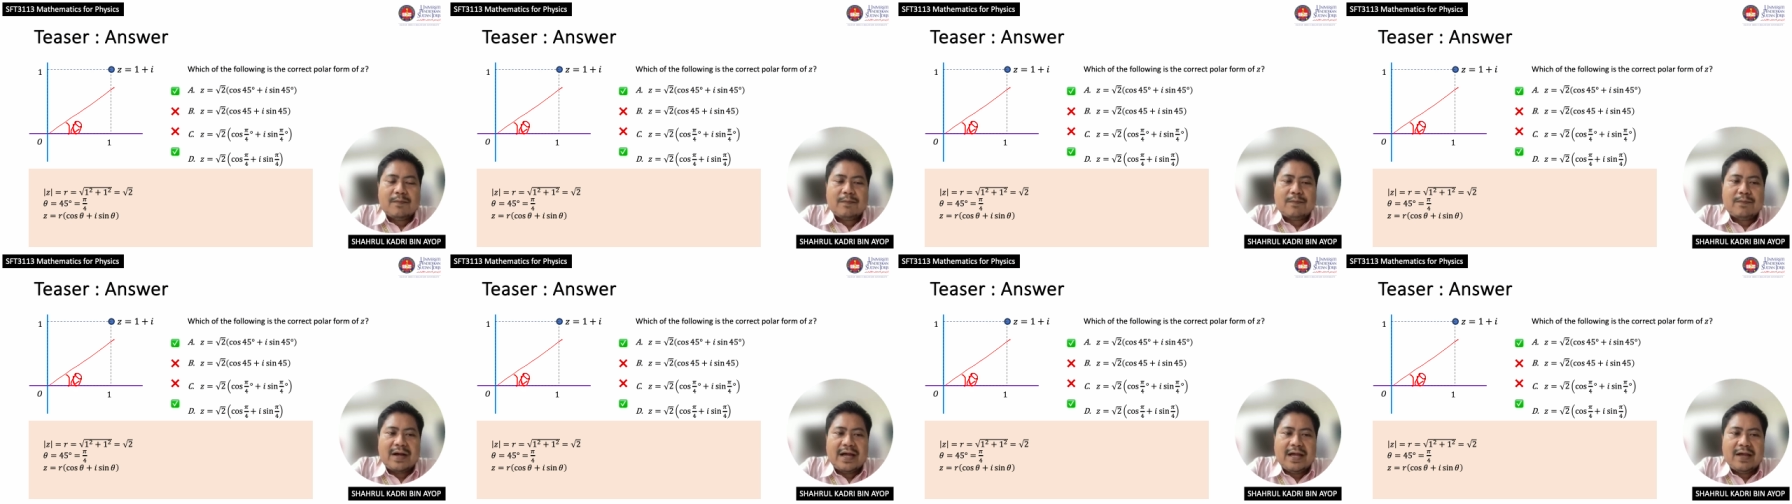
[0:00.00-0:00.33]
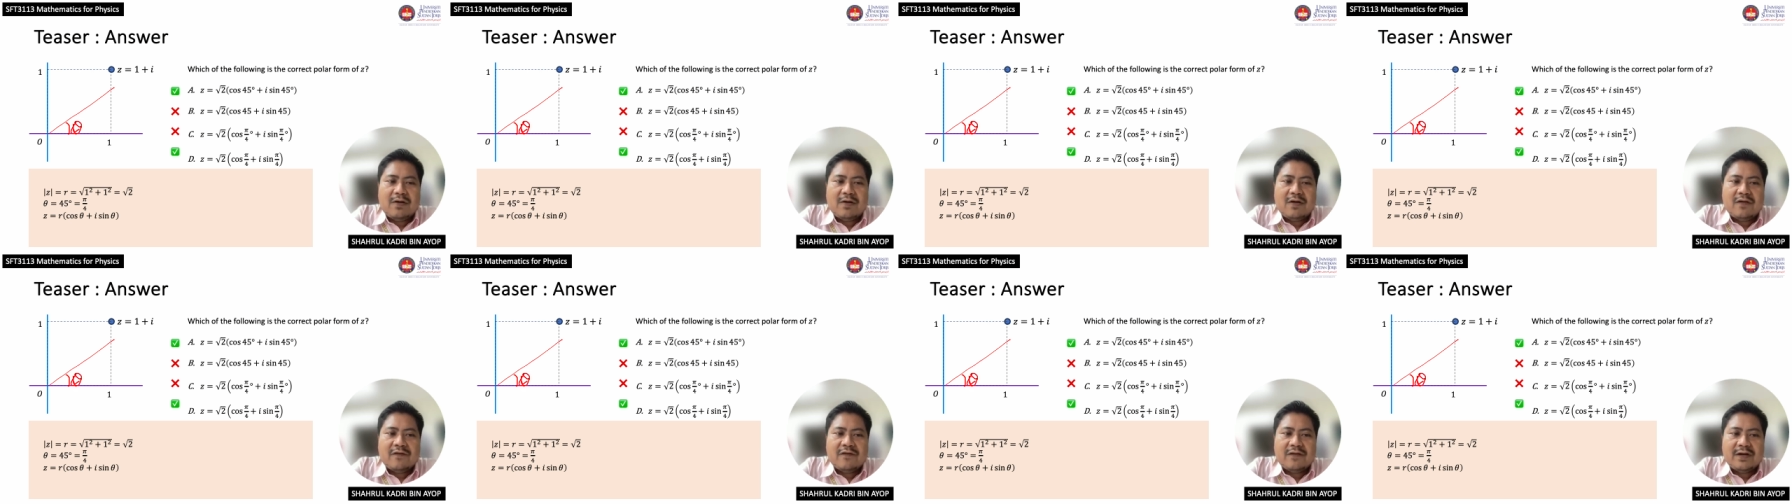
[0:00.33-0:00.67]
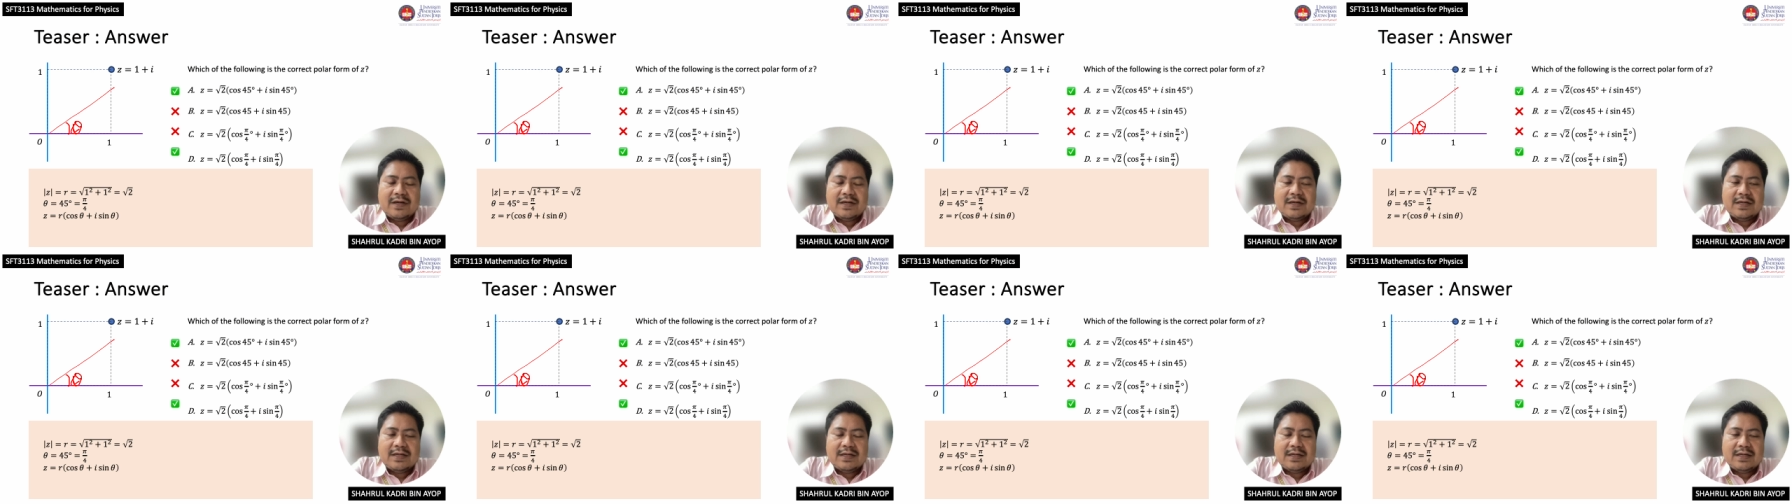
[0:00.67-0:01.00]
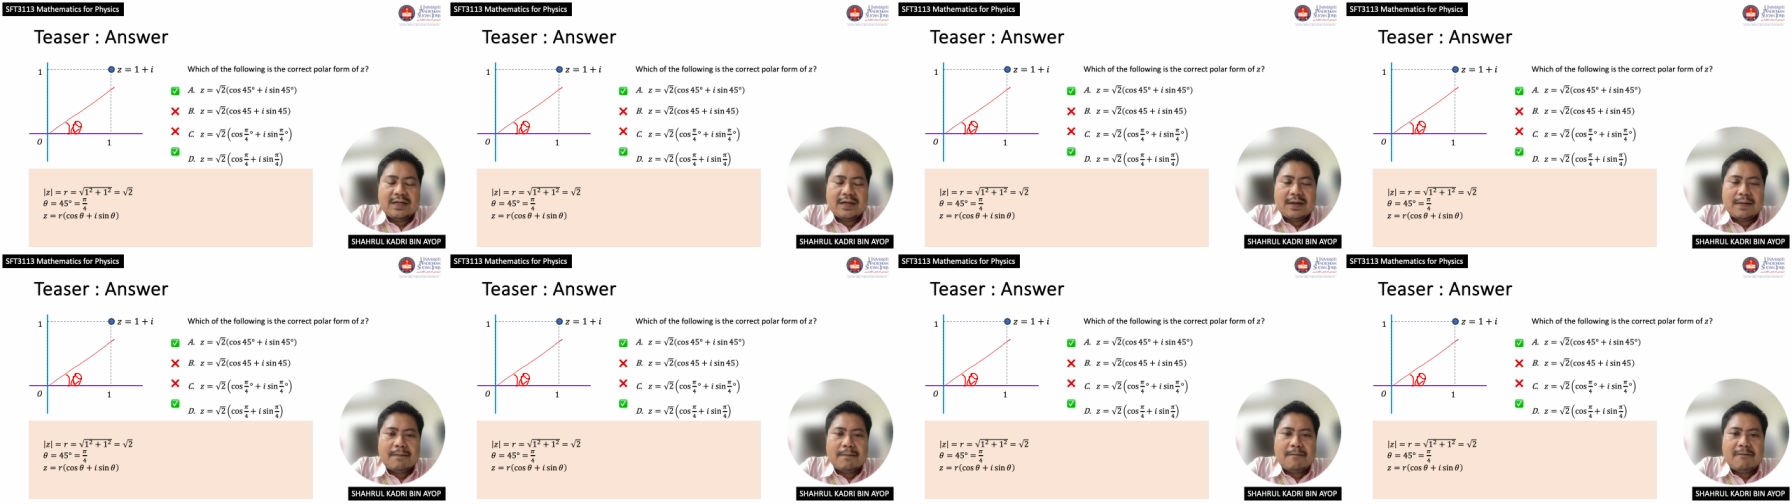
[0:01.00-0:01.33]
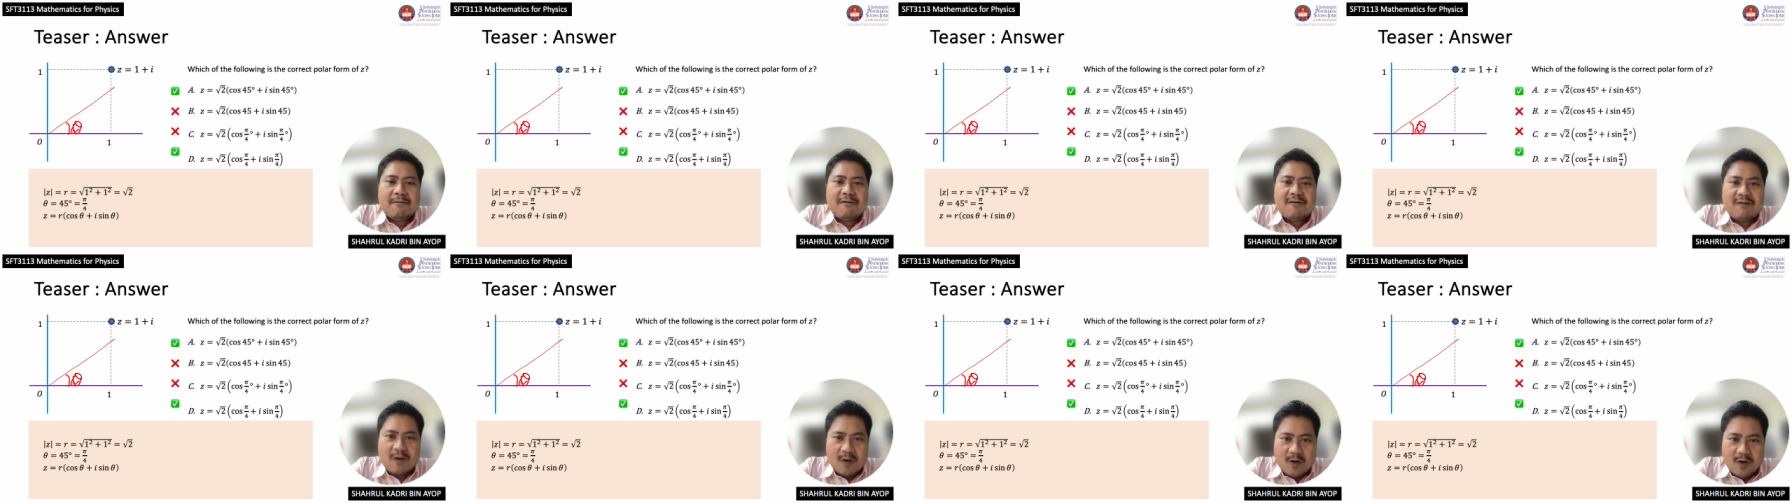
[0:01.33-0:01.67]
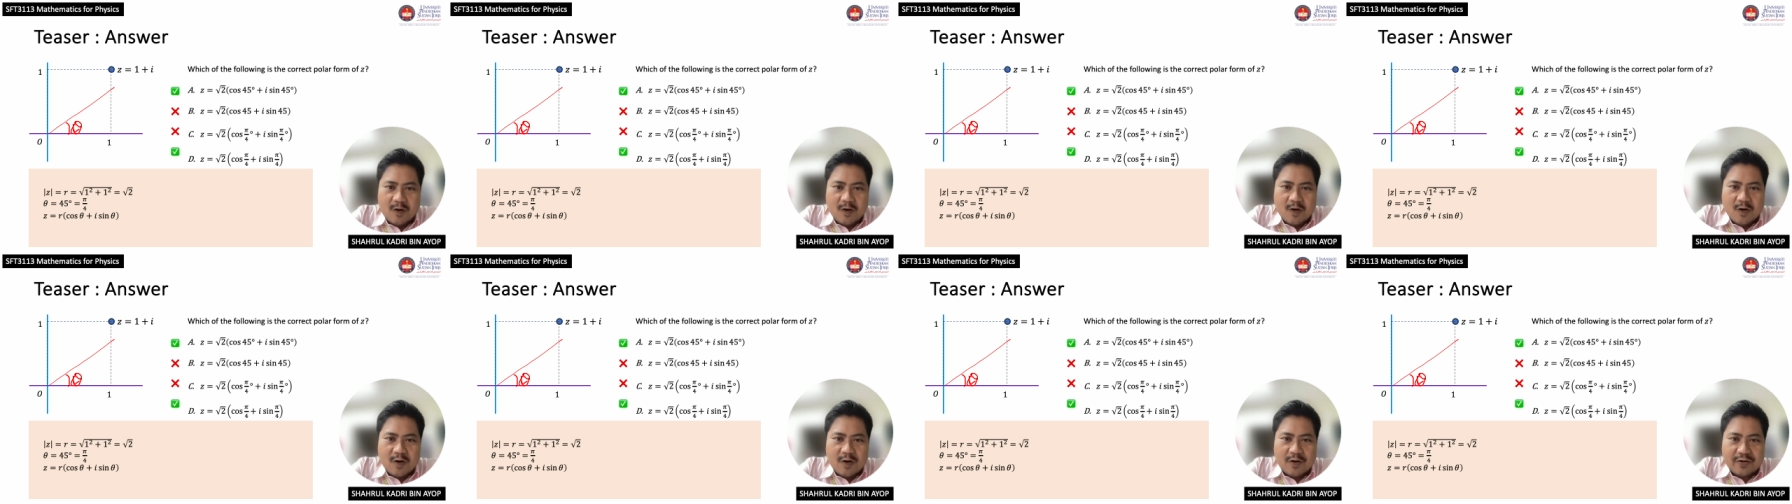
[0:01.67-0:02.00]
pi over 4
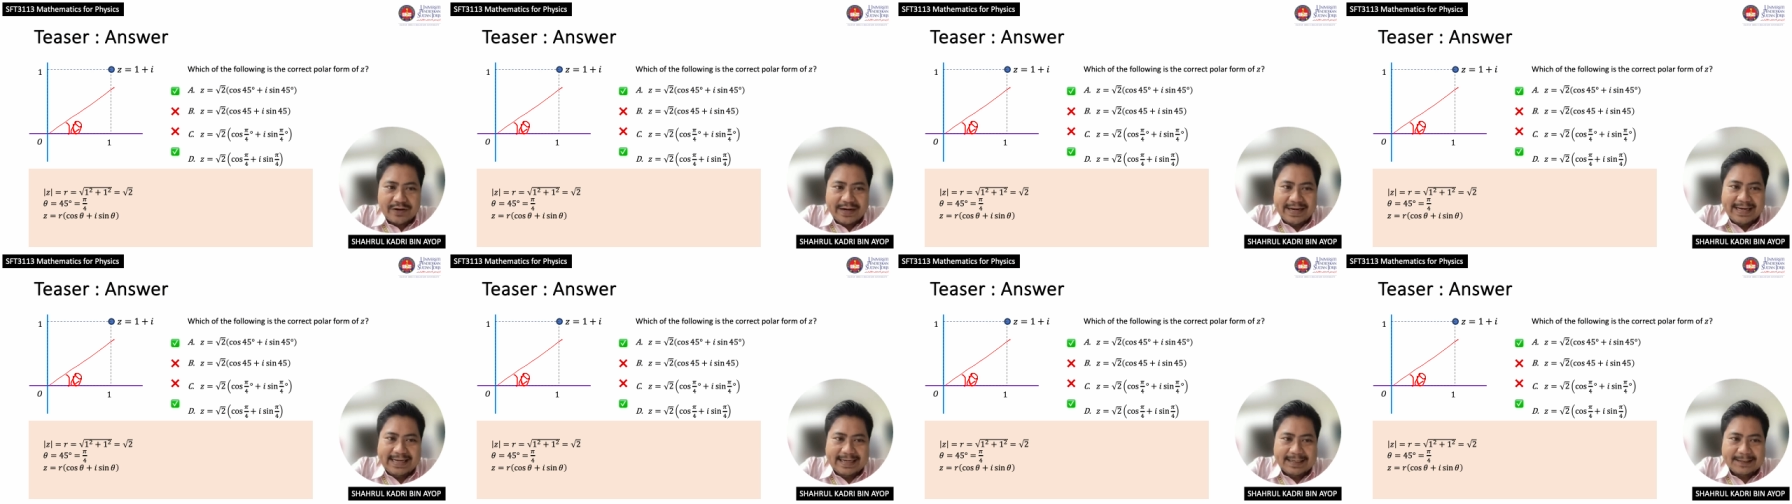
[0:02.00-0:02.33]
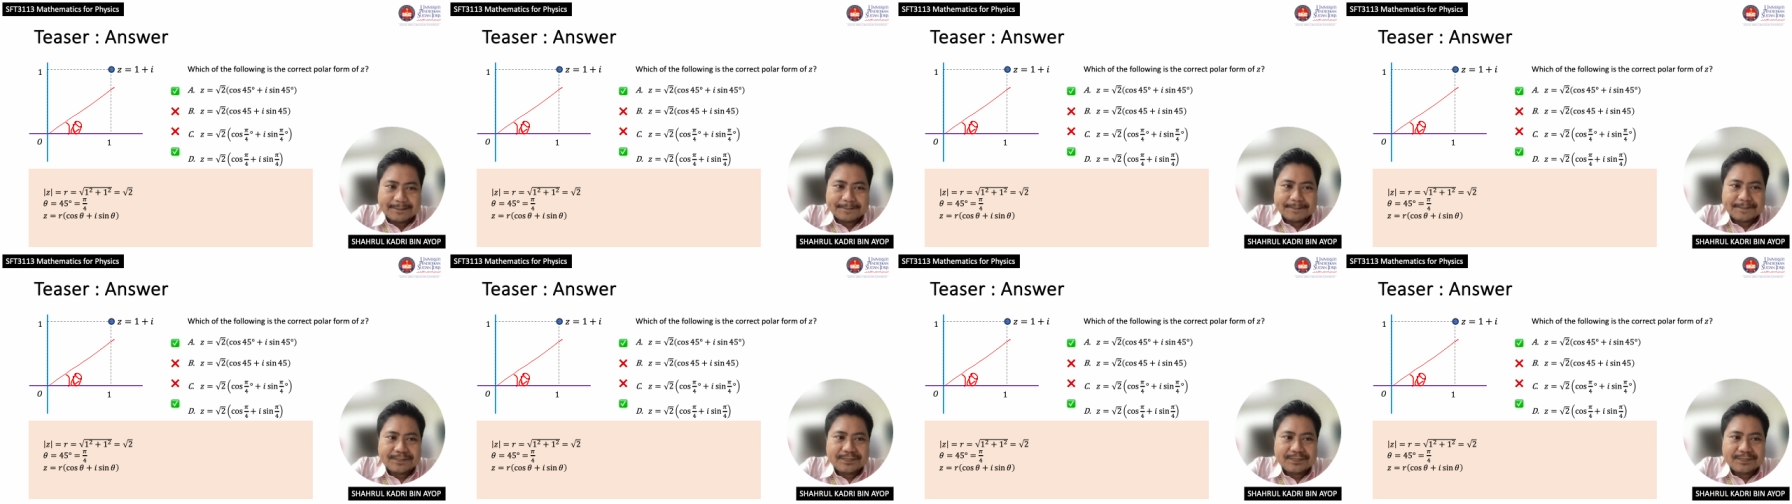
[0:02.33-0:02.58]
radian.